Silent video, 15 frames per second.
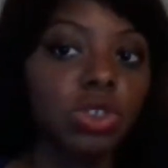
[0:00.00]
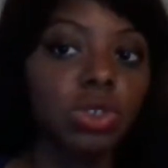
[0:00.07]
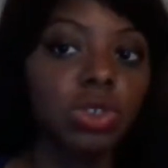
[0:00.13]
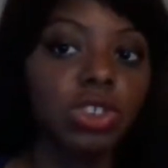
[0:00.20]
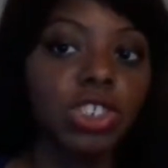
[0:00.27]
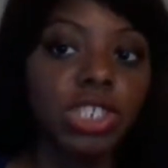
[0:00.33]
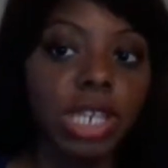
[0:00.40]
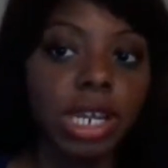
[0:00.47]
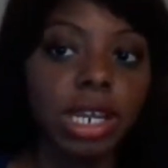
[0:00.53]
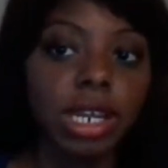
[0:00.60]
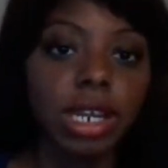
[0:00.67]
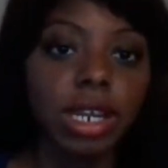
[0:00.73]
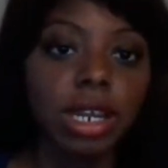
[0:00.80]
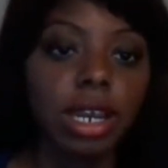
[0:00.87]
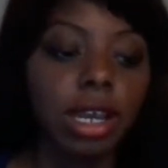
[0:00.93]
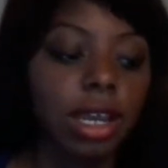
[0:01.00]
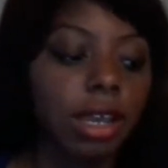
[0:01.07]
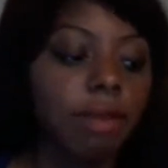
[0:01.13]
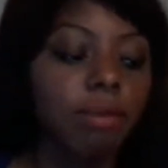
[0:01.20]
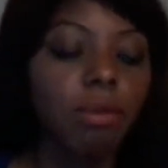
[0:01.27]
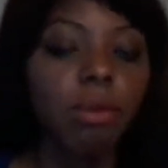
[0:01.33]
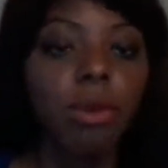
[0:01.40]
share
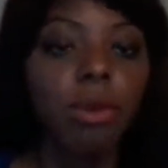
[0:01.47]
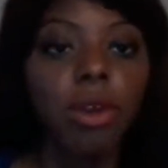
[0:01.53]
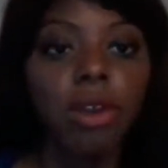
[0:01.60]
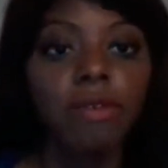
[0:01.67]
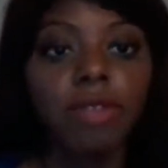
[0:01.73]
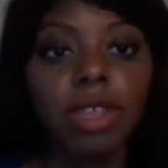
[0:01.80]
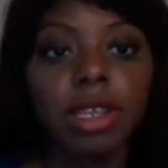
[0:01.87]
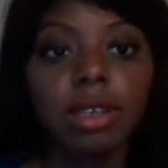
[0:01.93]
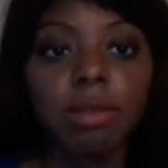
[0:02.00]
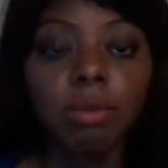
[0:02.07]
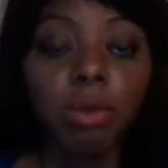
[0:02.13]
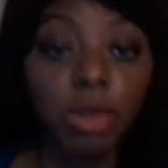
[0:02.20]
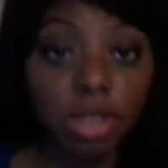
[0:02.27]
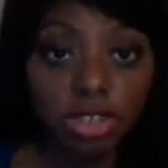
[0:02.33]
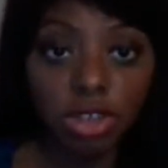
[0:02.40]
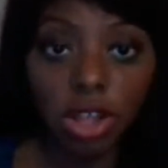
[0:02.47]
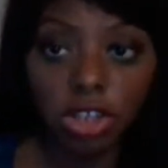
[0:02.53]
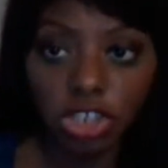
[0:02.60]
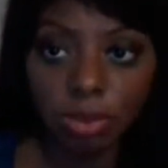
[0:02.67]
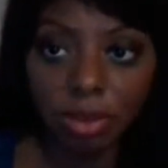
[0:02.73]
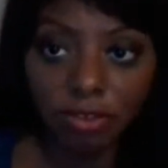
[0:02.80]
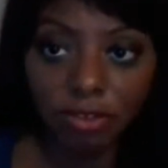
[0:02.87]
more of the
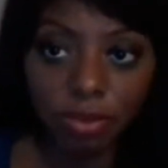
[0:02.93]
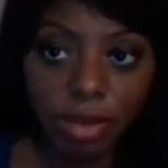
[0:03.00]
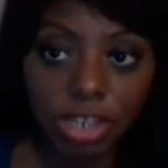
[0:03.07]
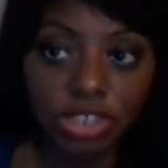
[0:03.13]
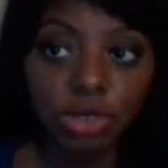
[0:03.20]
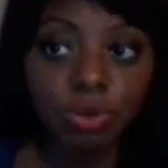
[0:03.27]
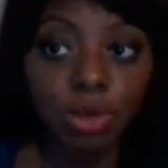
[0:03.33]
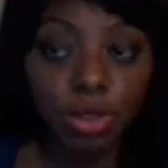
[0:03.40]
scholarship information with